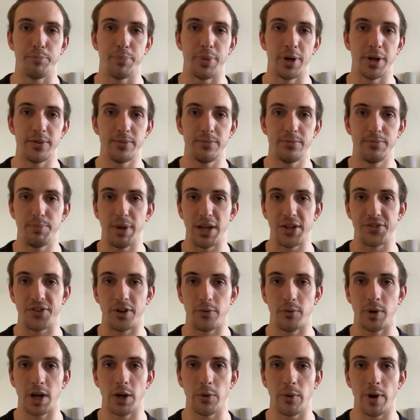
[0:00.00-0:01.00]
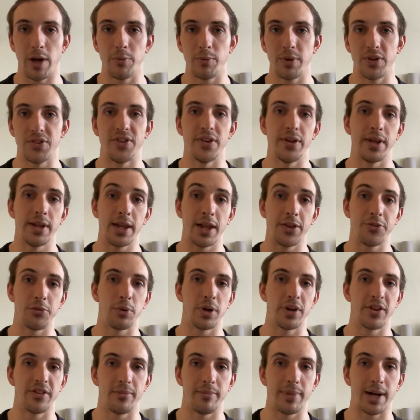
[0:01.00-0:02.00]
But based on what I read recently, that's
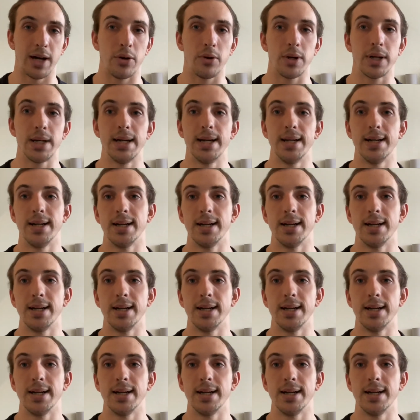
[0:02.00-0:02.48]
what it's about.